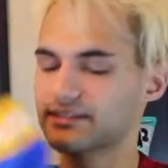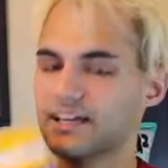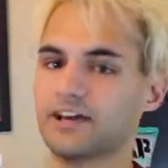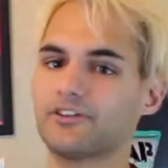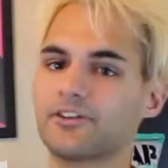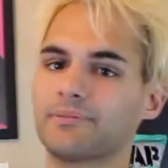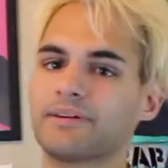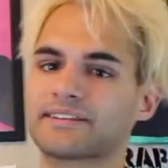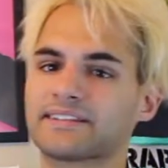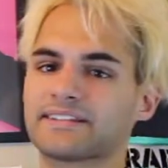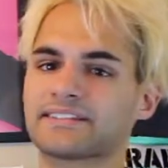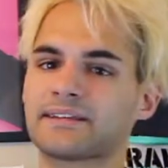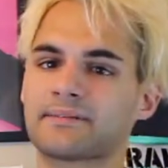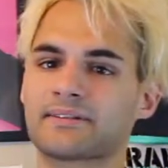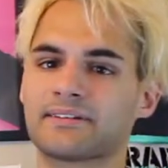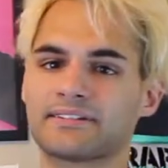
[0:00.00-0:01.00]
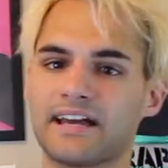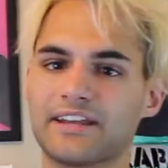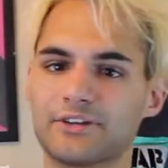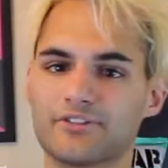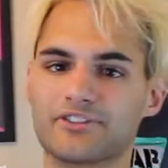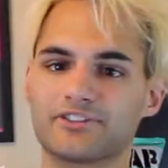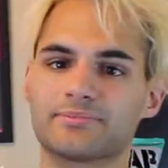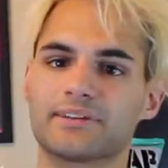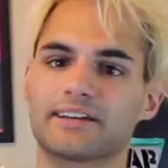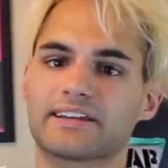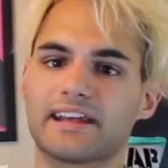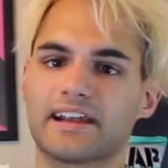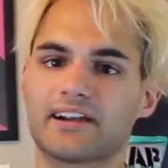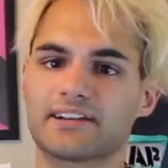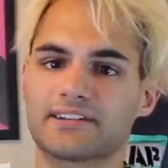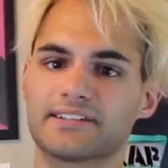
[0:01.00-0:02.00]
I only picked this up because I knew this would be a
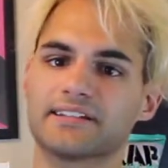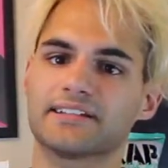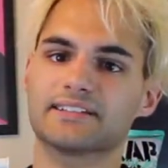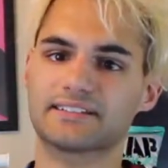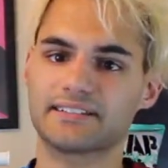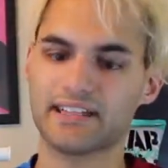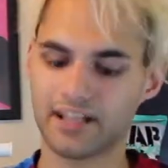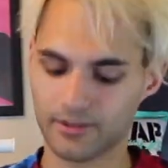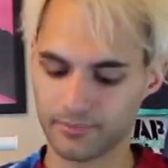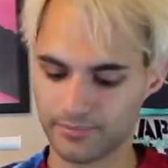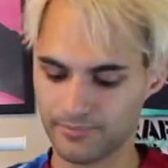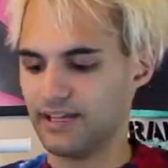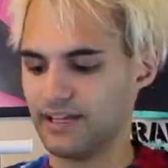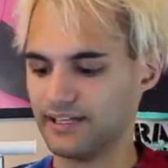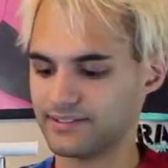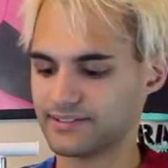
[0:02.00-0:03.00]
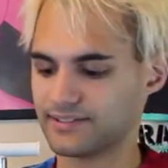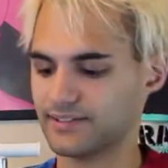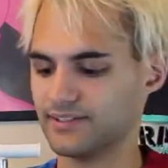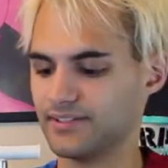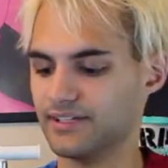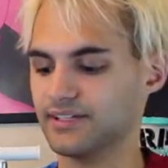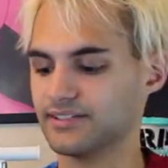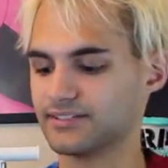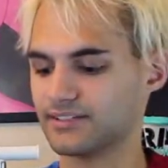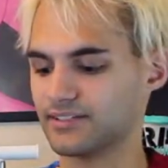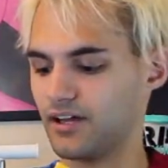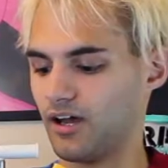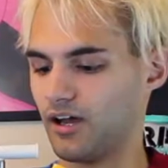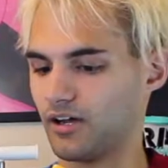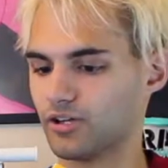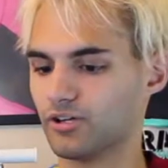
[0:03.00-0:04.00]
guaranteed sell. It's this
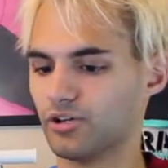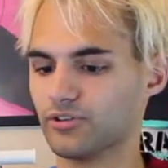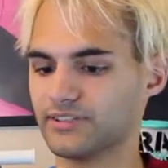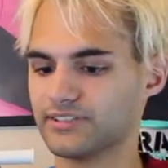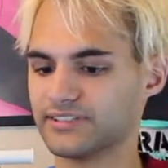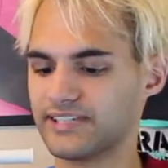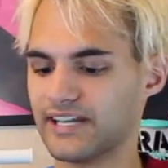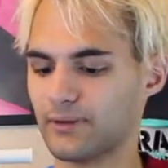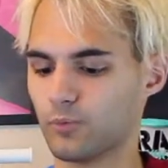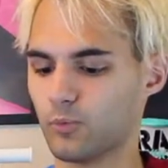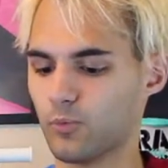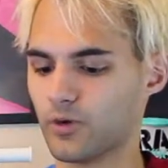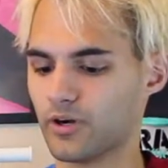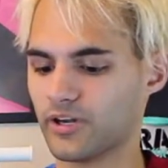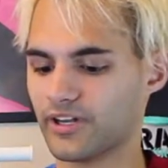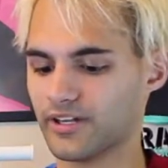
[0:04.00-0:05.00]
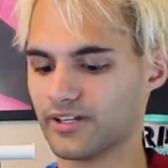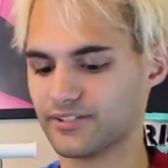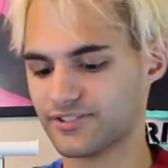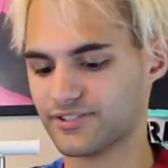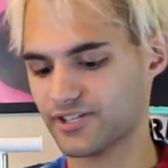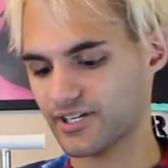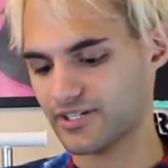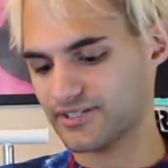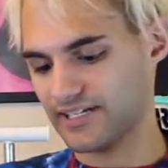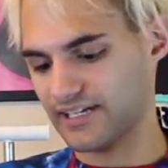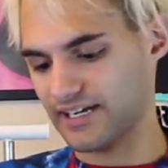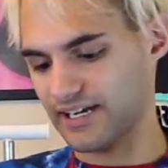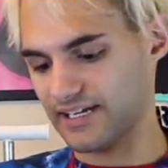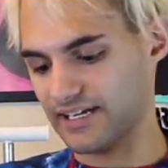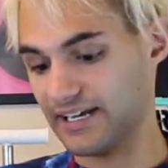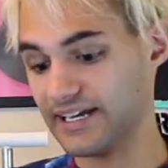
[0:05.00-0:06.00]
Golden State Warriors
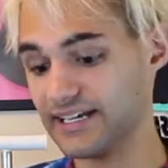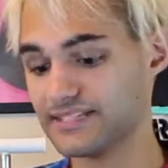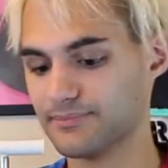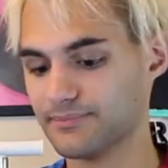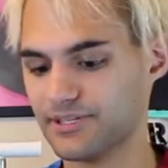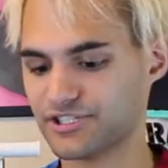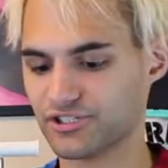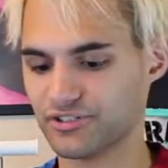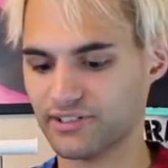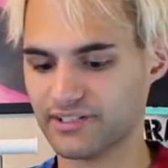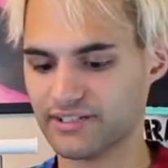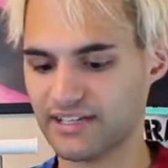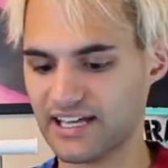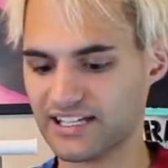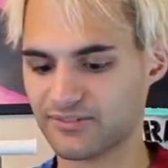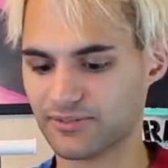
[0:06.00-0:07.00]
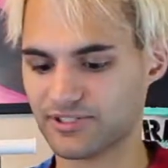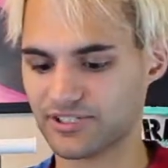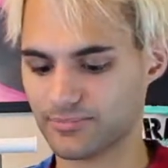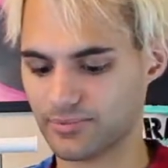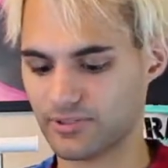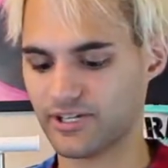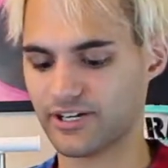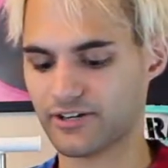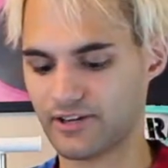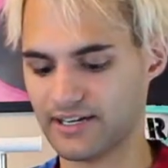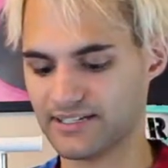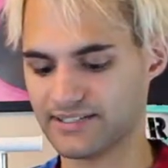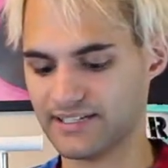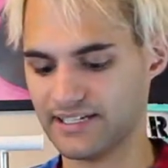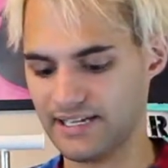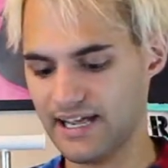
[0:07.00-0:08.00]
jersey. It is Mitchell and Ness, which is pretty
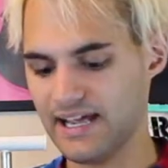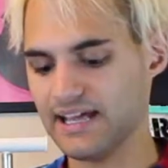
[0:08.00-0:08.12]
crazy.